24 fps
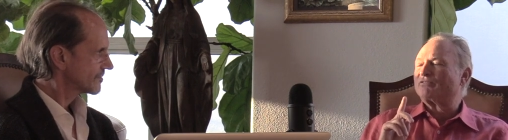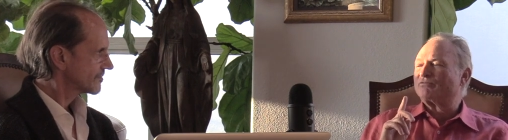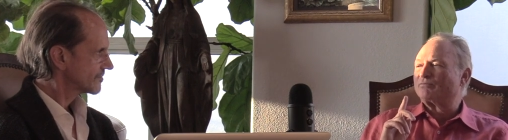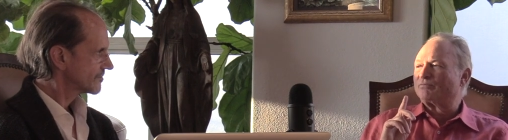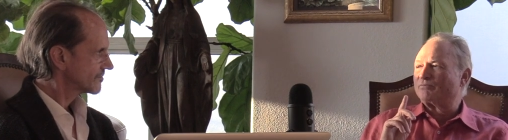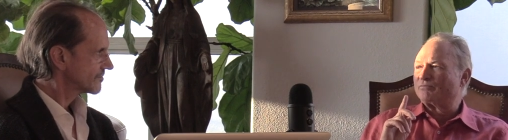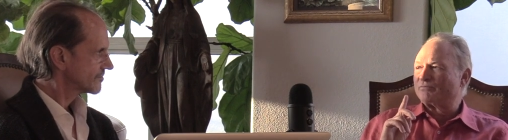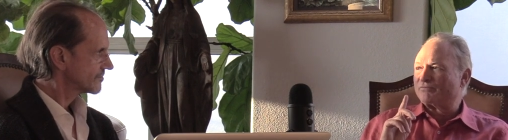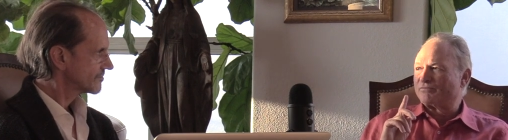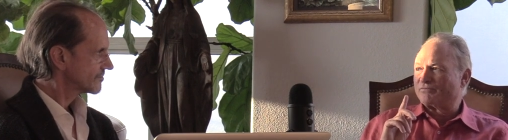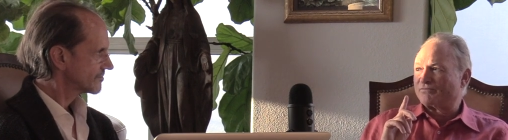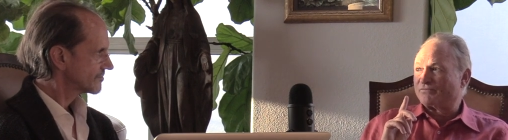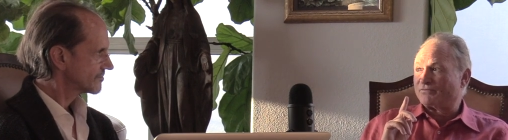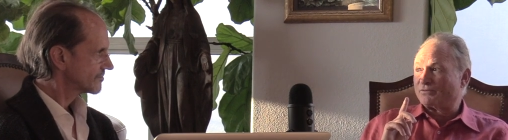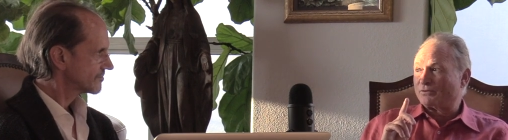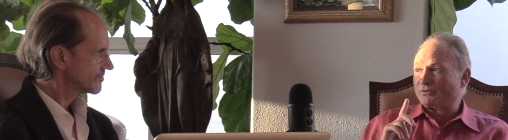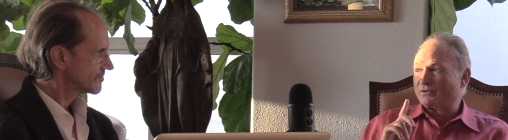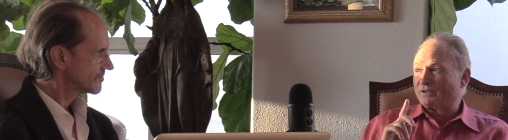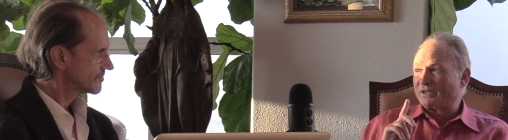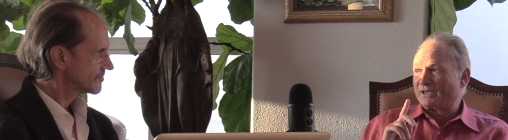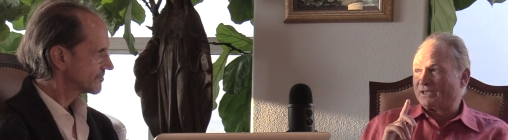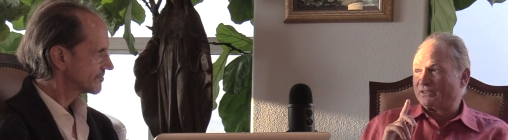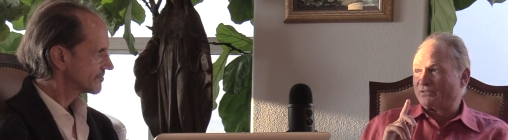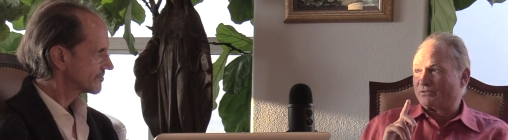Speaker 1: of full
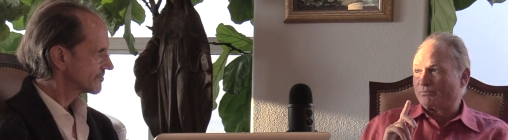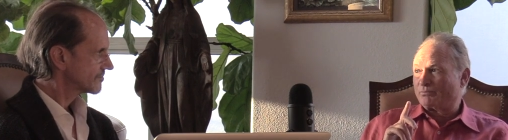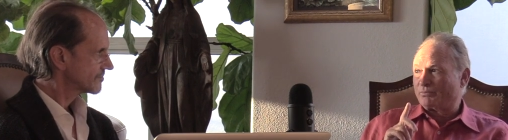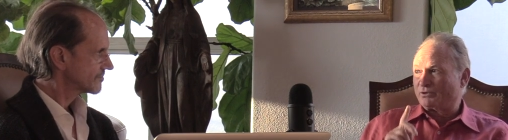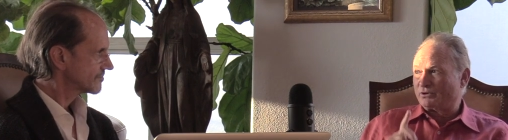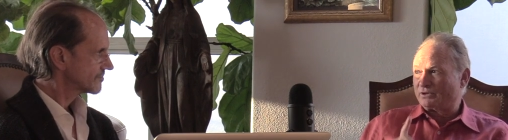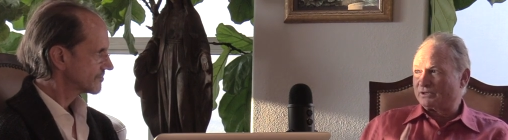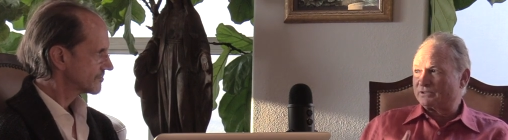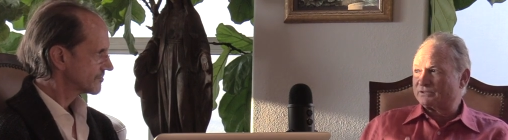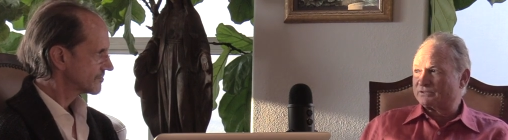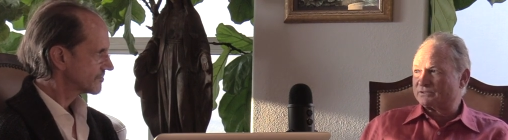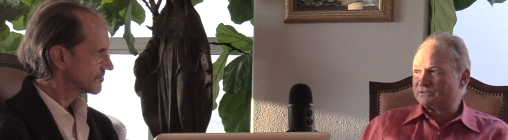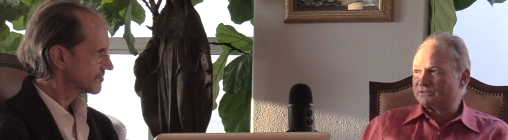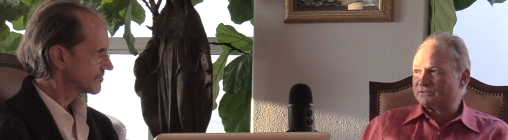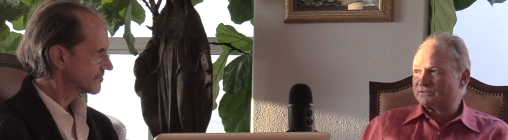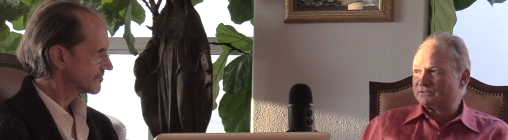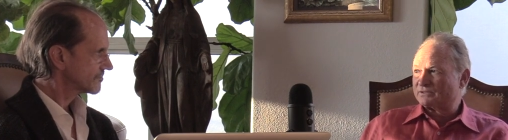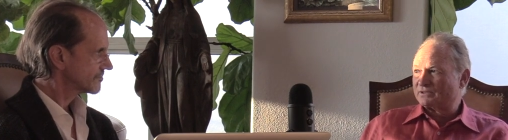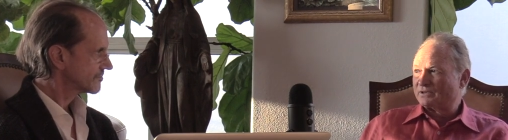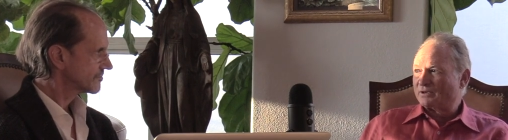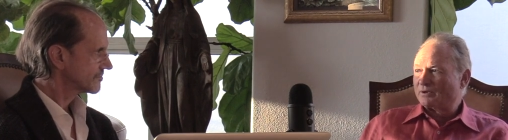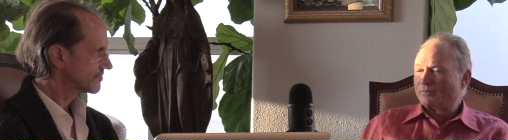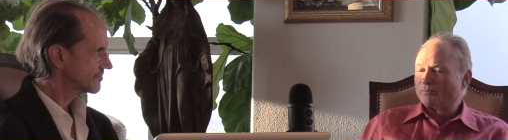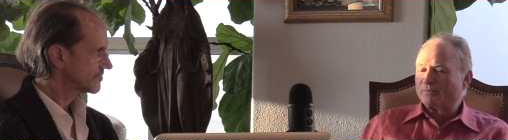length books,
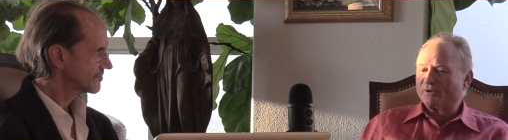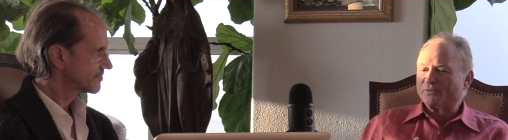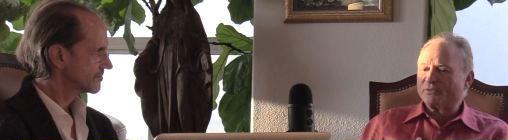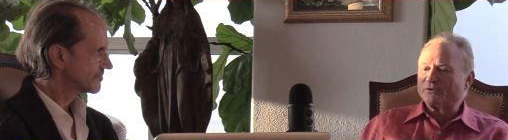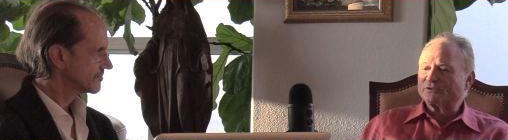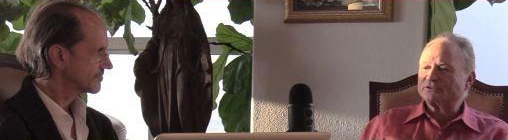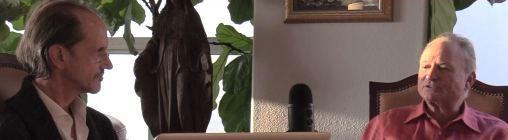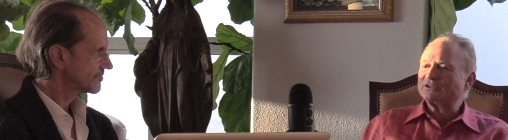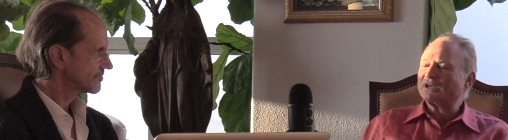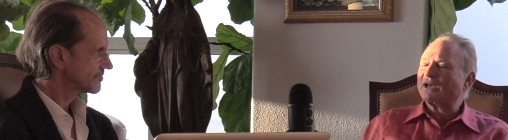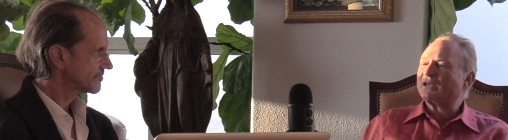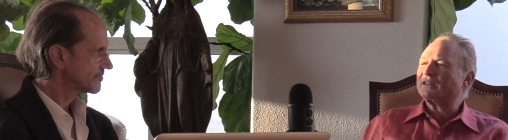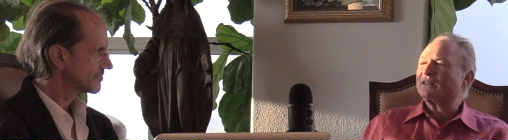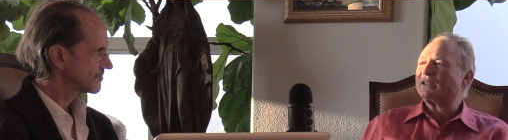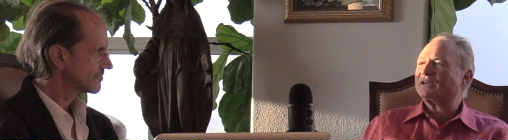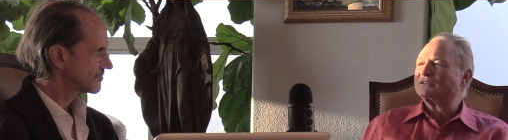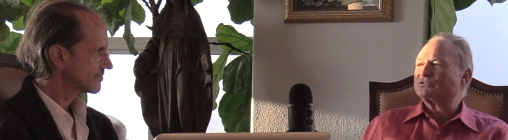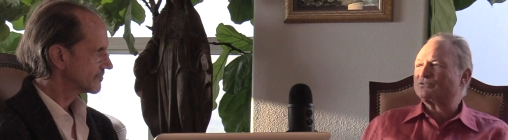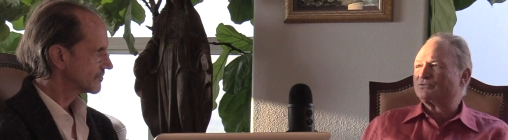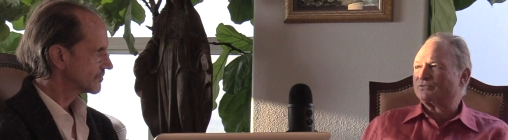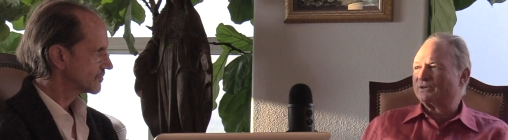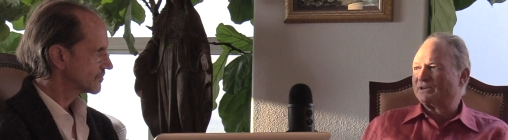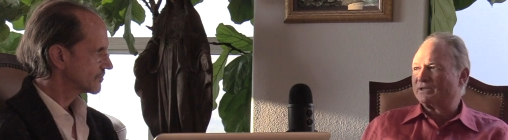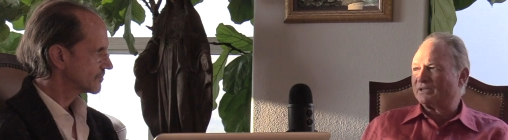mm. but there's not
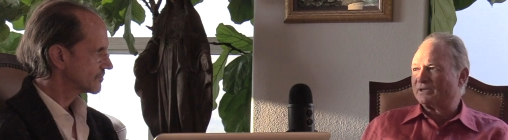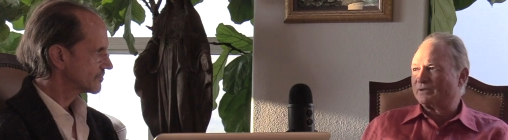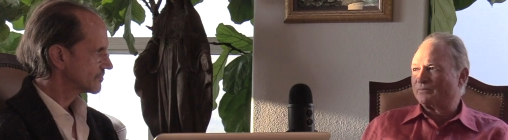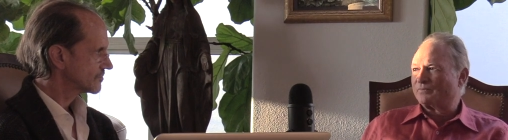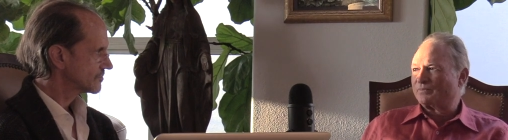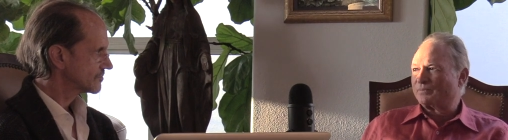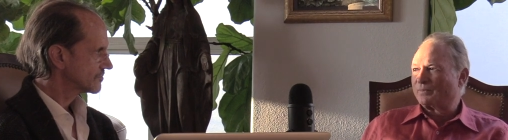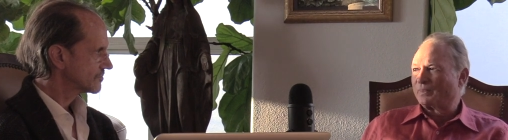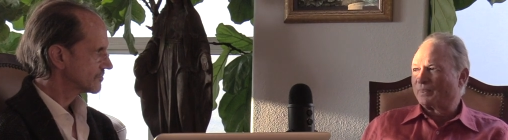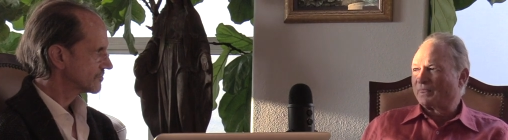less reading.